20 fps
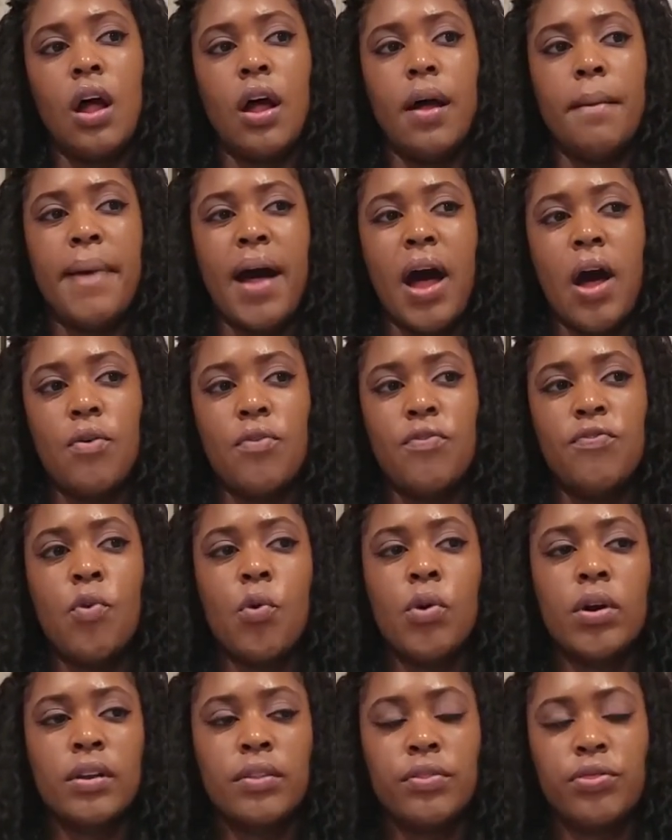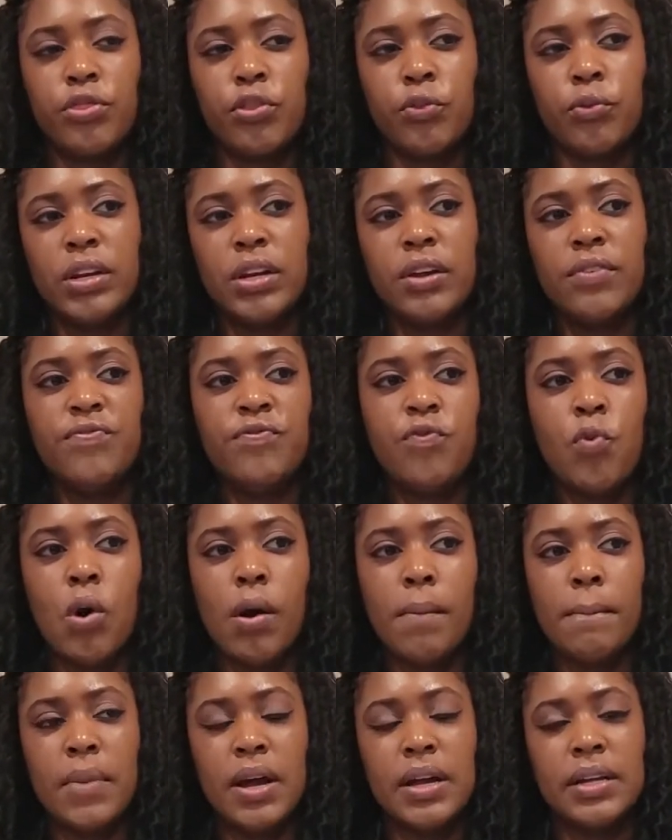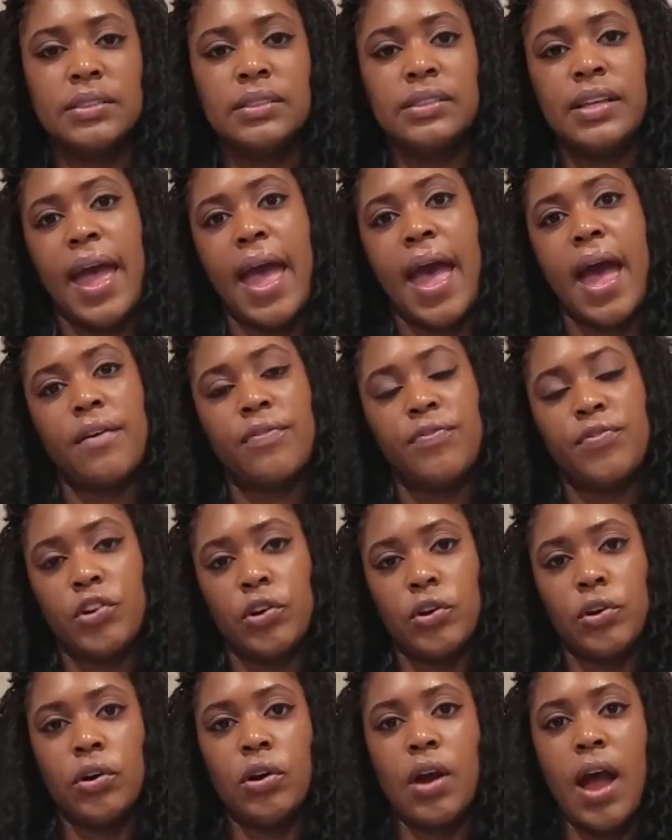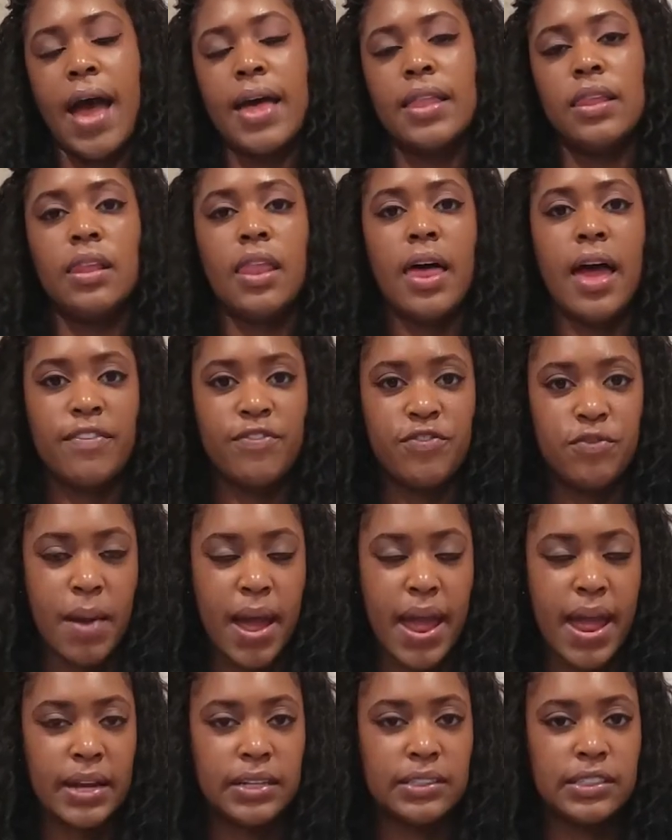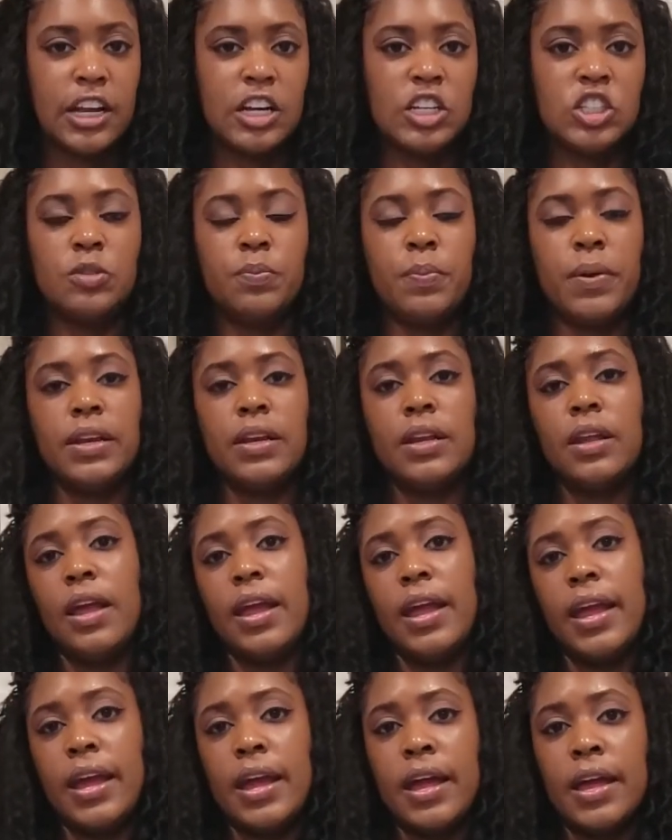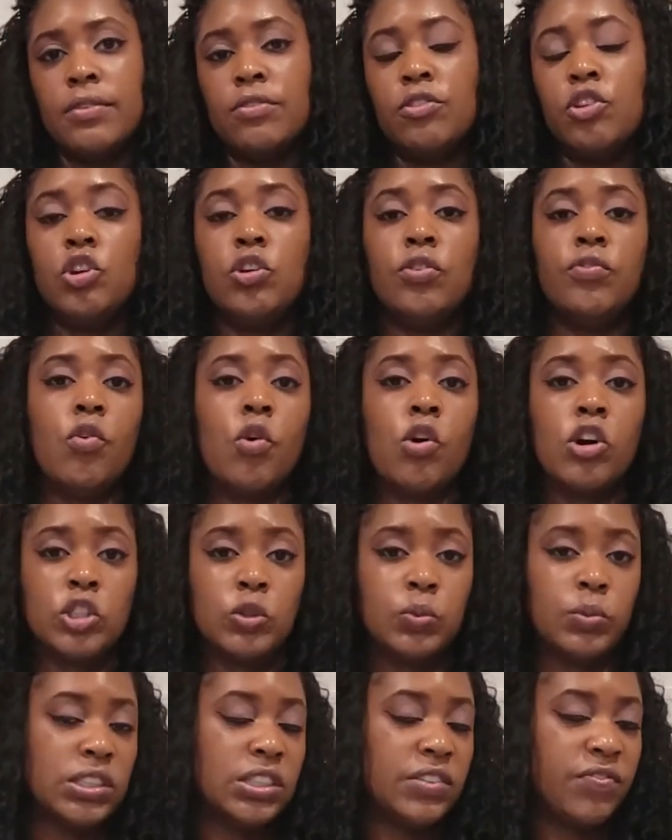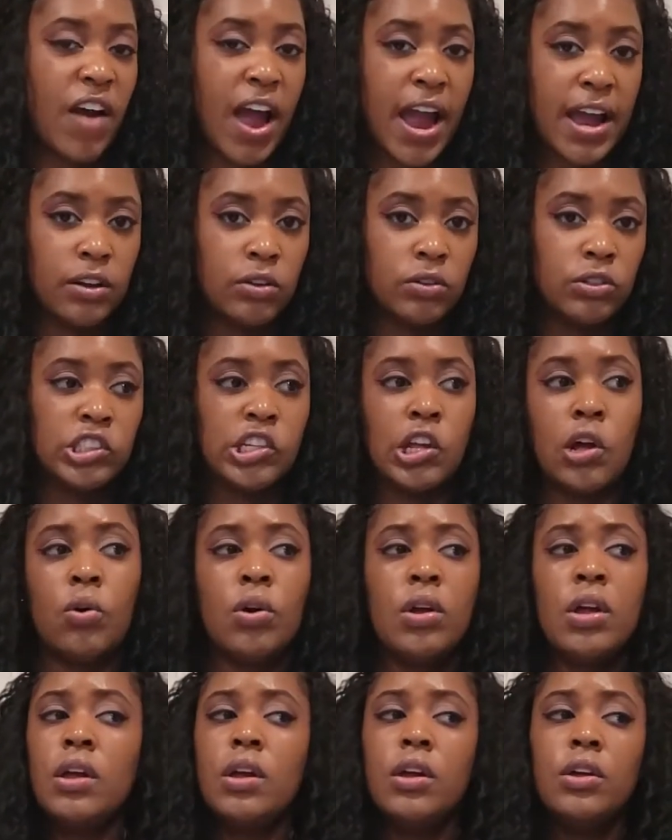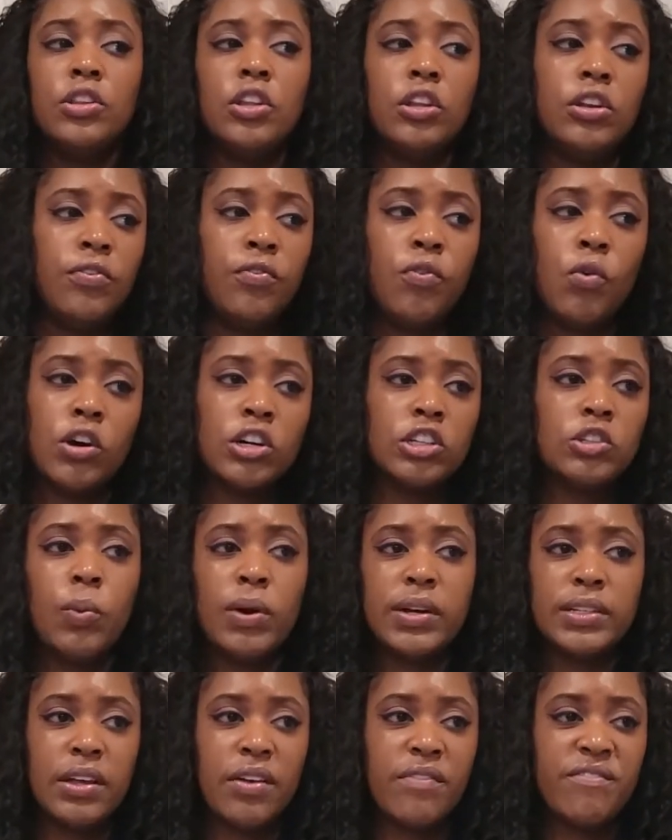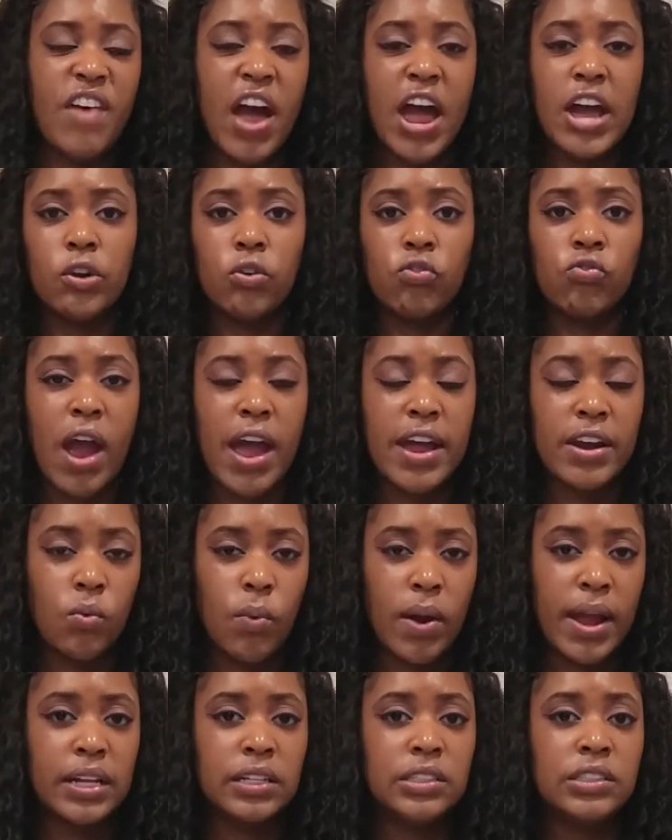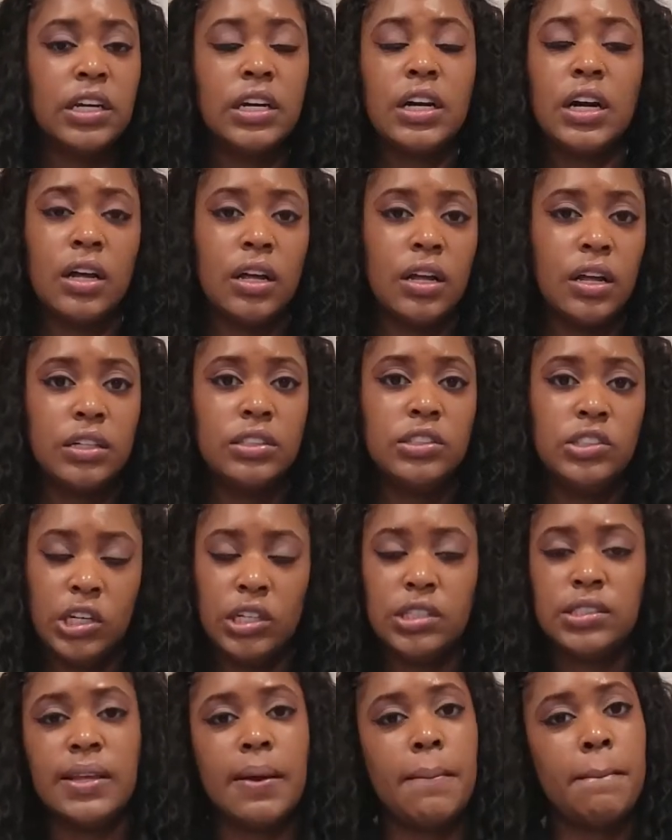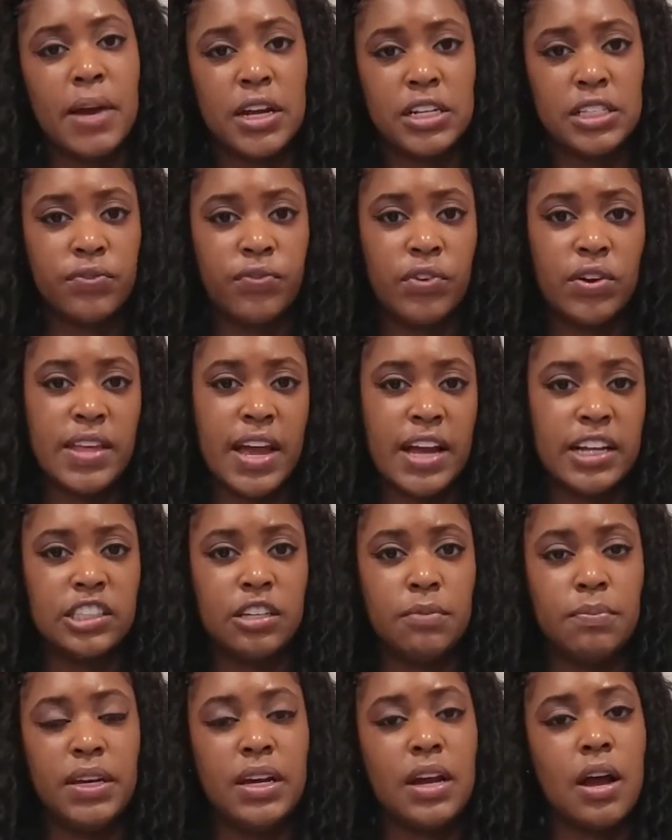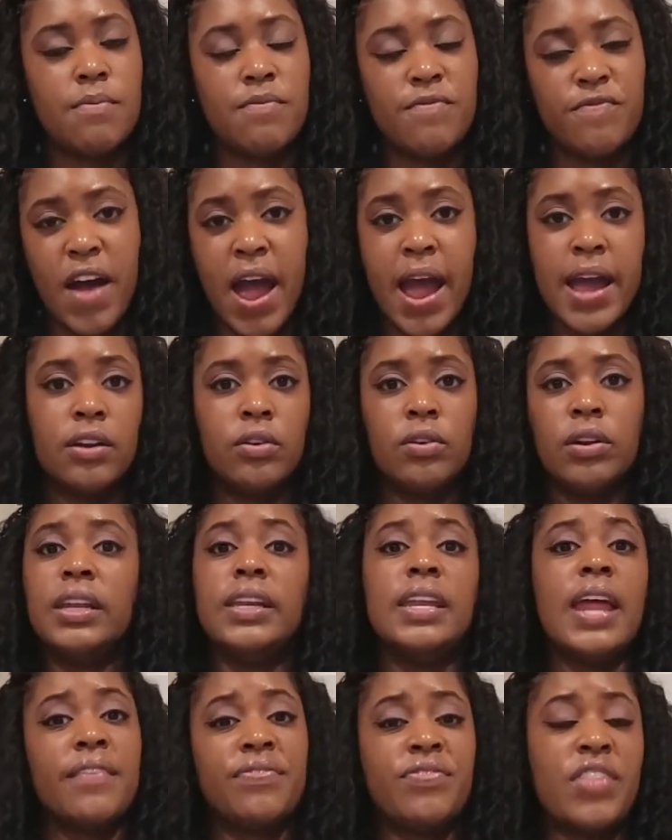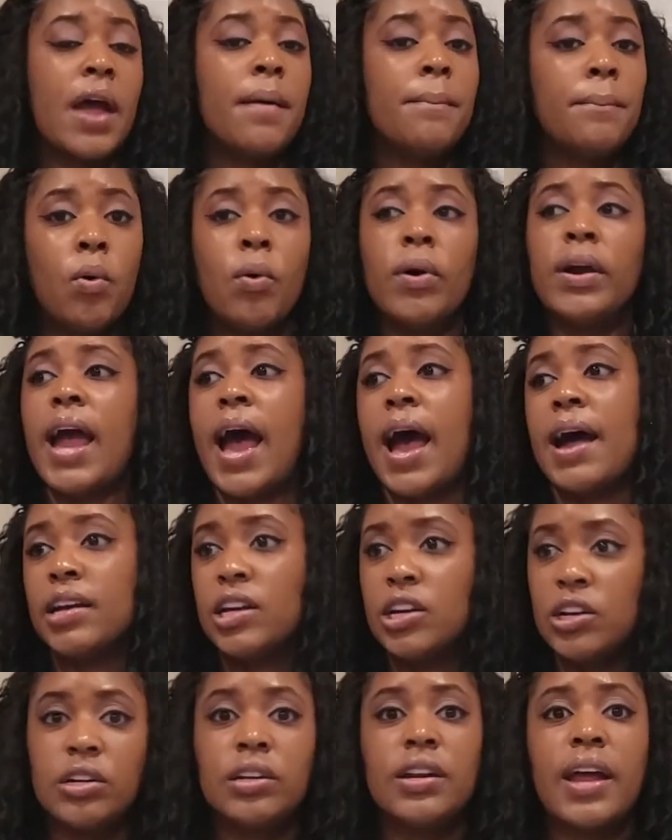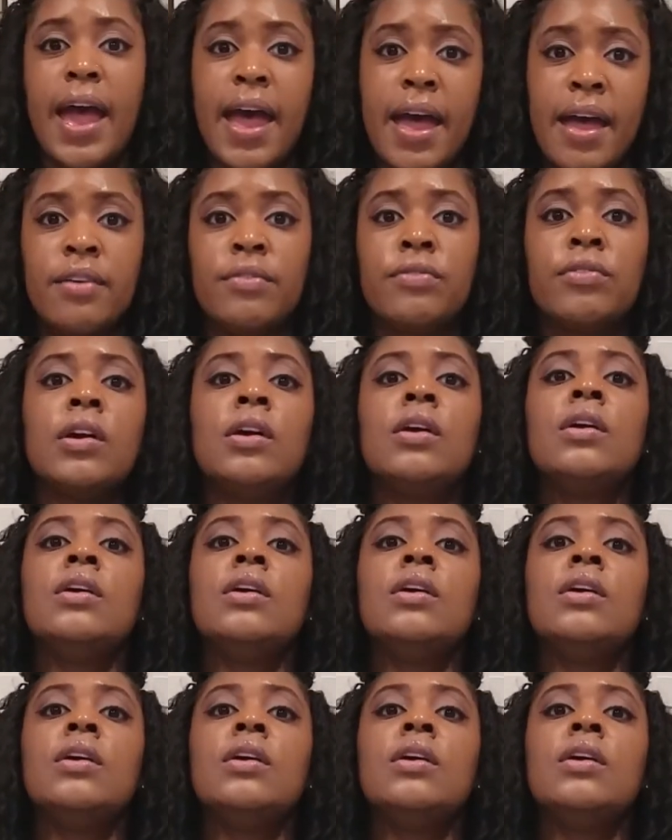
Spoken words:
about 3 to 4 months after I left my ex-husband and the divorce was final. So the divorce wasn't final right away. It took some months for that to become final. And at that point, I could have